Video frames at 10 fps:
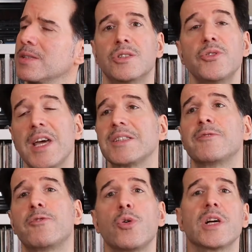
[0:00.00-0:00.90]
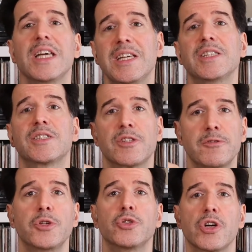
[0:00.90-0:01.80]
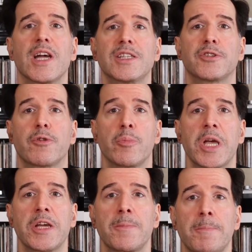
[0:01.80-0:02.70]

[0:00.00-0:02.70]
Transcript: 2004 is the Futureheads for me.